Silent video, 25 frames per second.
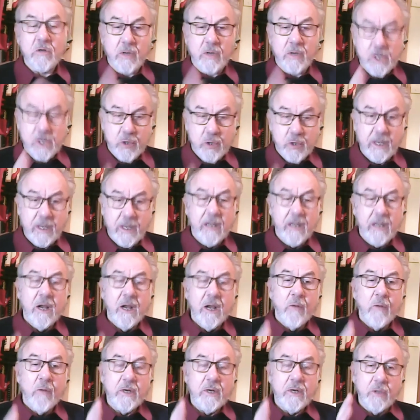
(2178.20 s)
should add,
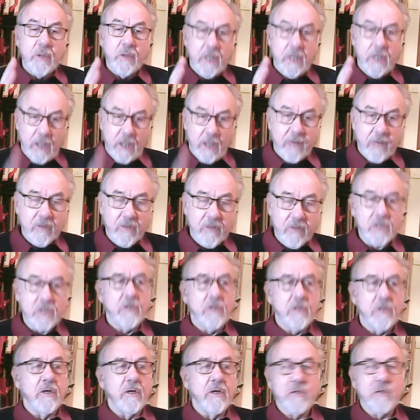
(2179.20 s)
we do a lot of
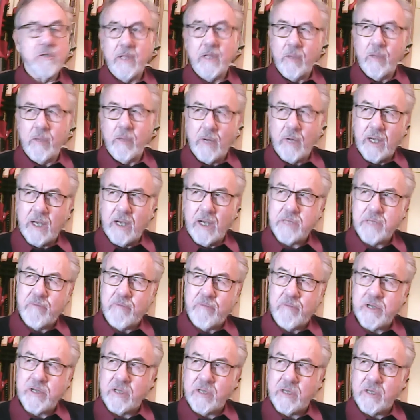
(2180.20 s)
research. I think when I was
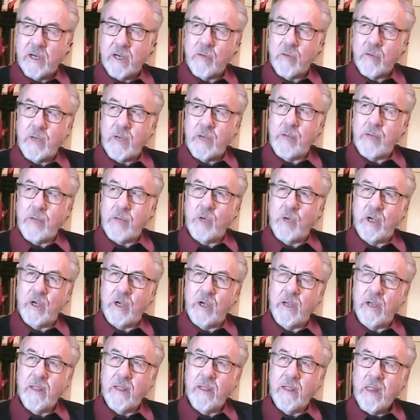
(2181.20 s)
president, we
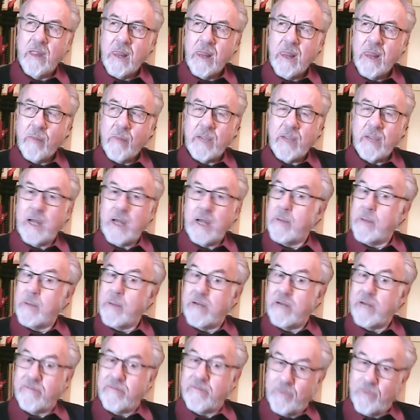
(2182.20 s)
were, we had
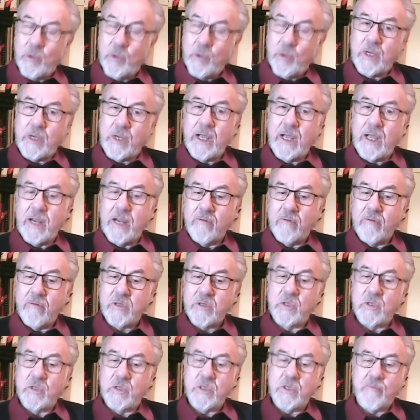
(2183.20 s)
about 48
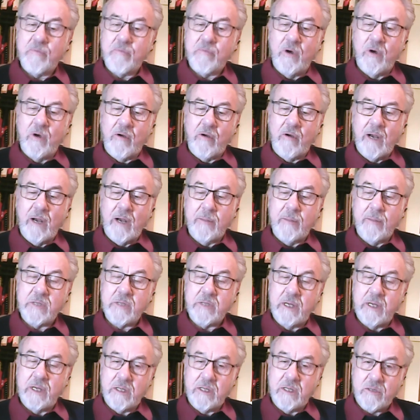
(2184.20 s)
research programs
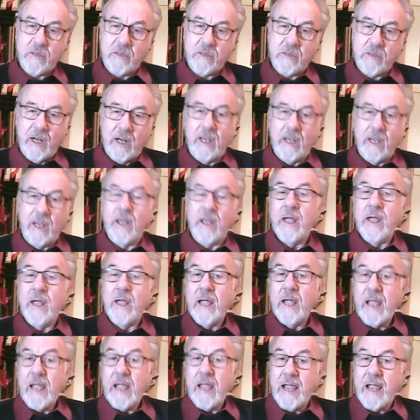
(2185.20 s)
in Australia
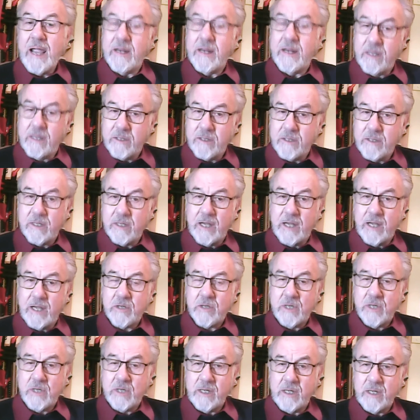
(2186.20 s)
and
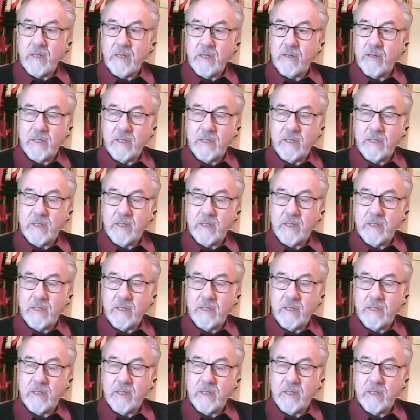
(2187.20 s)
internationally, things